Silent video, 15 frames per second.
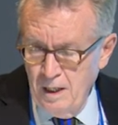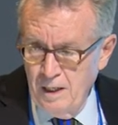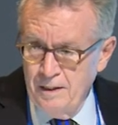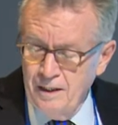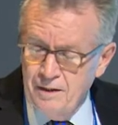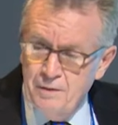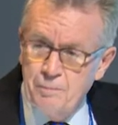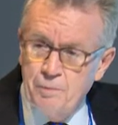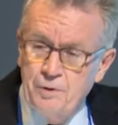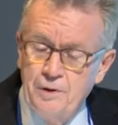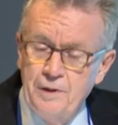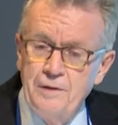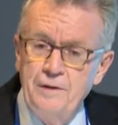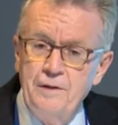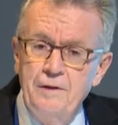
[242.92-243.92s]
Another
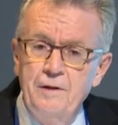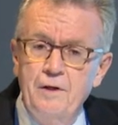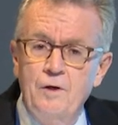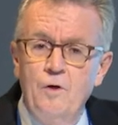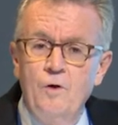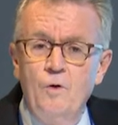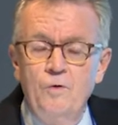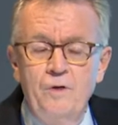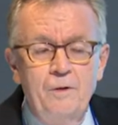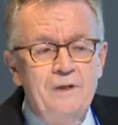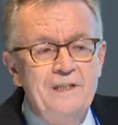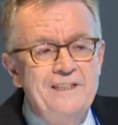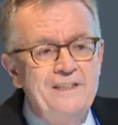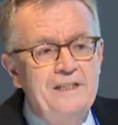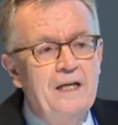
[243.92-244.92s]
point, although
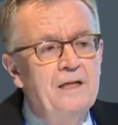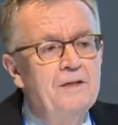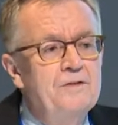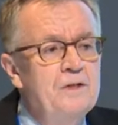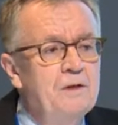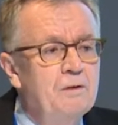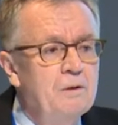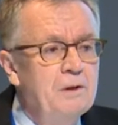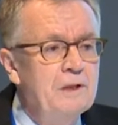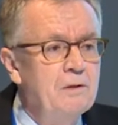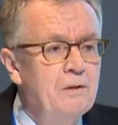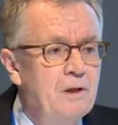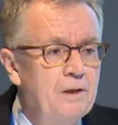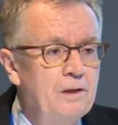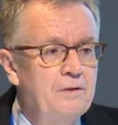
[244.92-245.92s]
I said zero
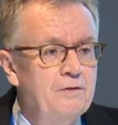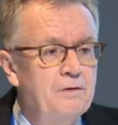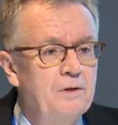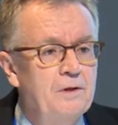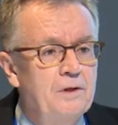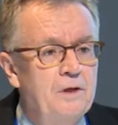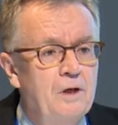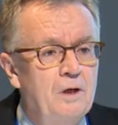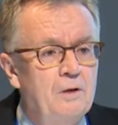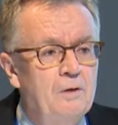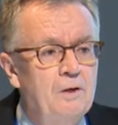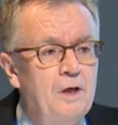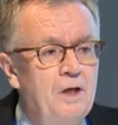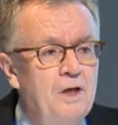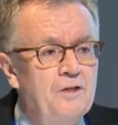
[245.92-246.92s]
inequality is not the
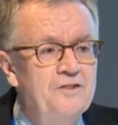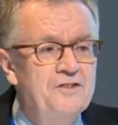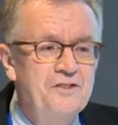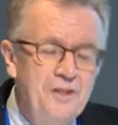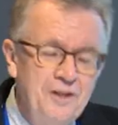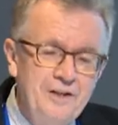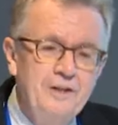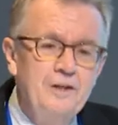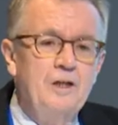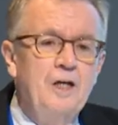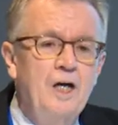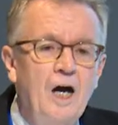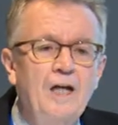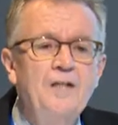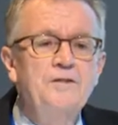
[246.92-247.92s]
goal, certain
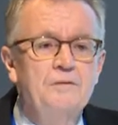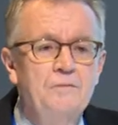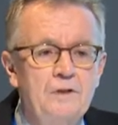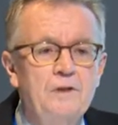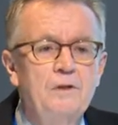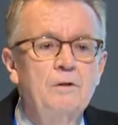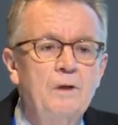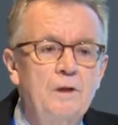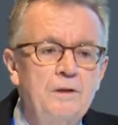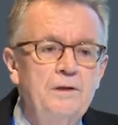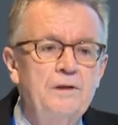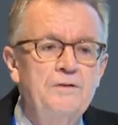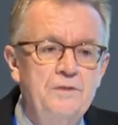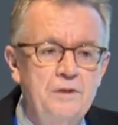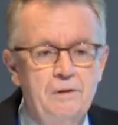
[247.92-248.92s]
kinds of
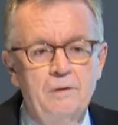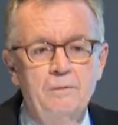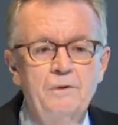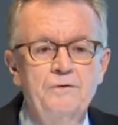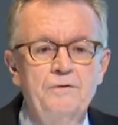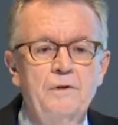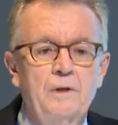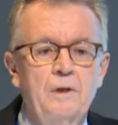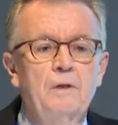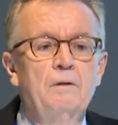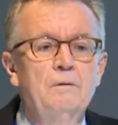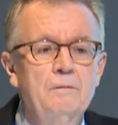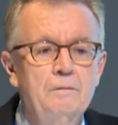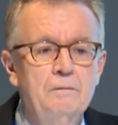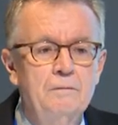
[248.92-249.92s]
inequality, zero is the
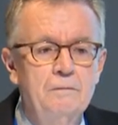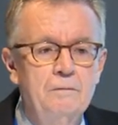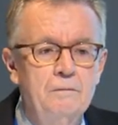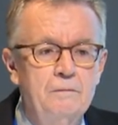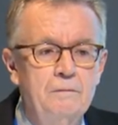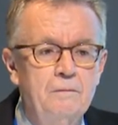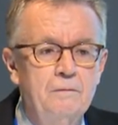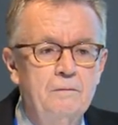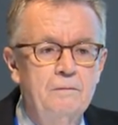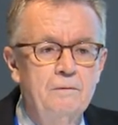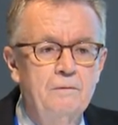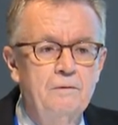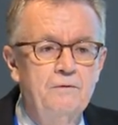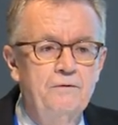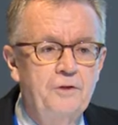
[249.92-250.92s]
goal.
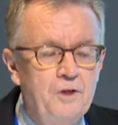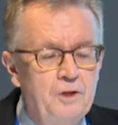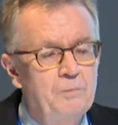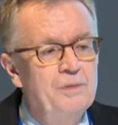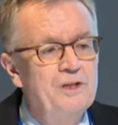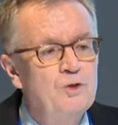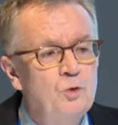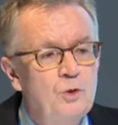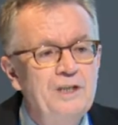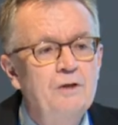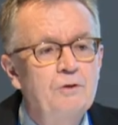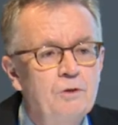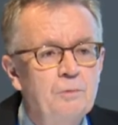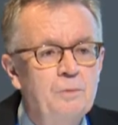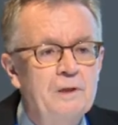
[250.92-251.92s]
Certain
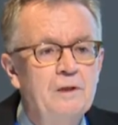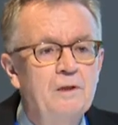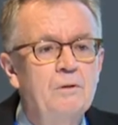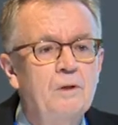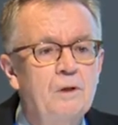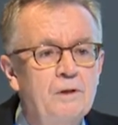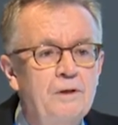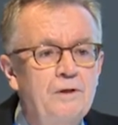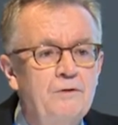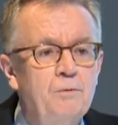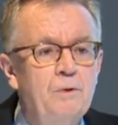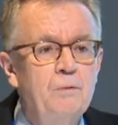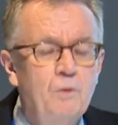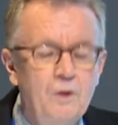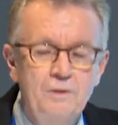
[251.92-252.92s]
between-group inequalities
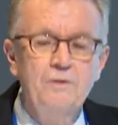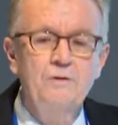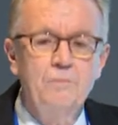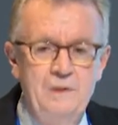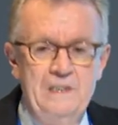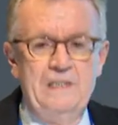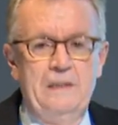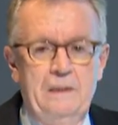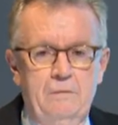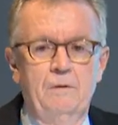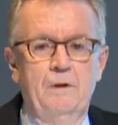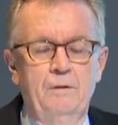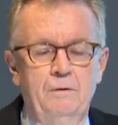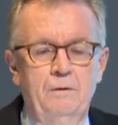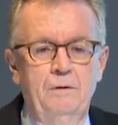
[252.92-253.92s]
we want to be zero.